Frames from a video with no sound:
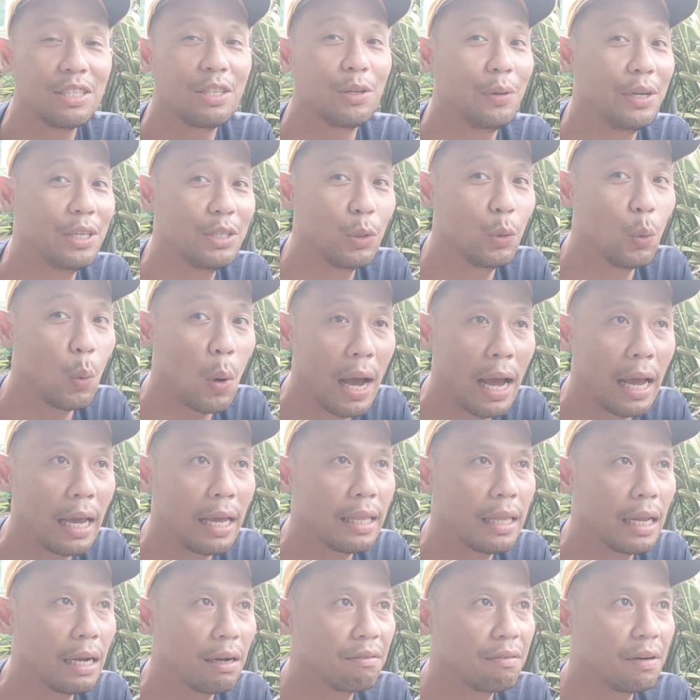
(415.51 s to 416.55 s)
the reason
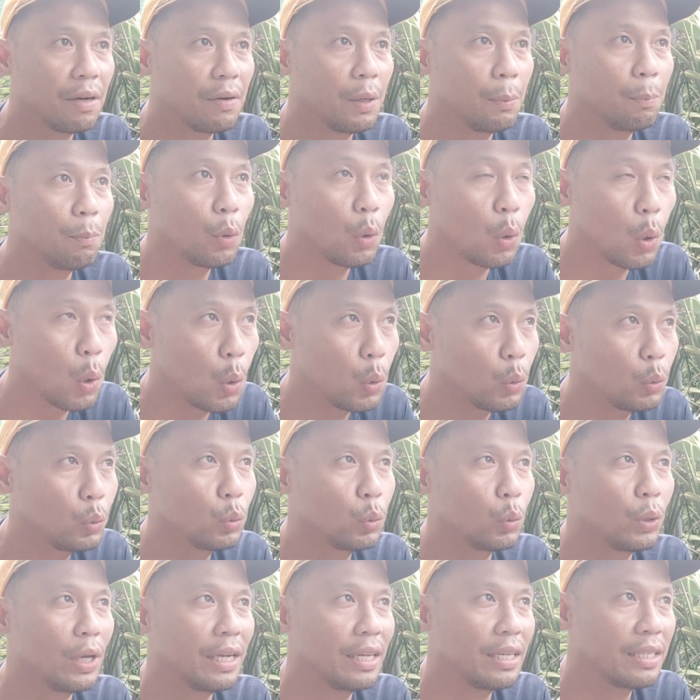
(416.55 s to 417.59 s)
why they're very prone
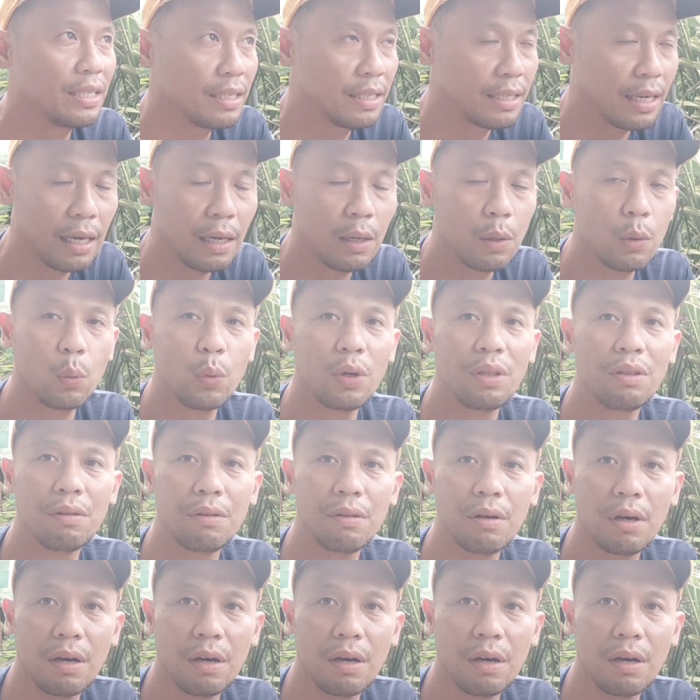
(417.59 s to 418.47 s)
to getting sick with